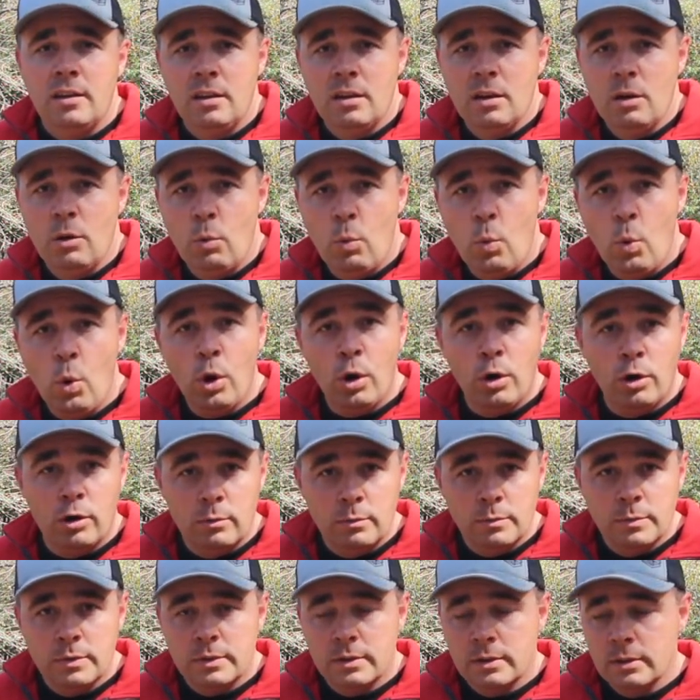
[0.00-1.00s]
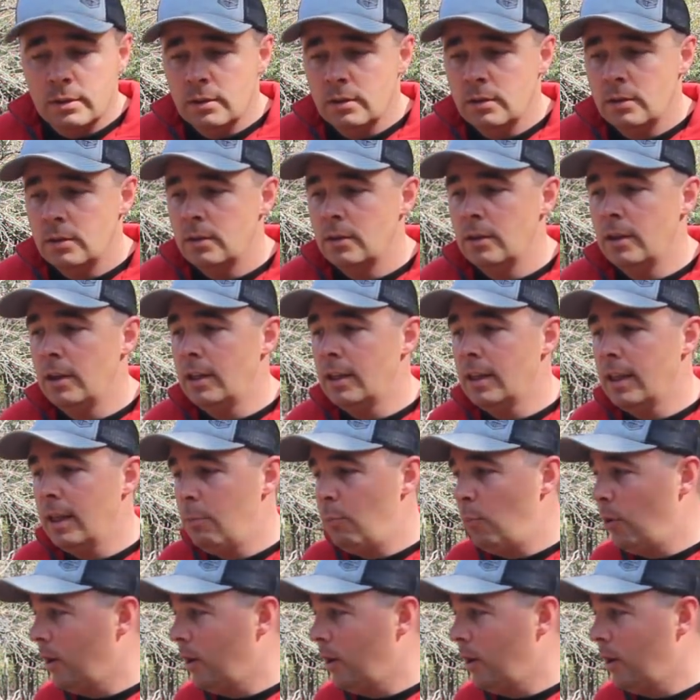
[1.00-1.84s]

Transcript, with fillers: you know, worms that they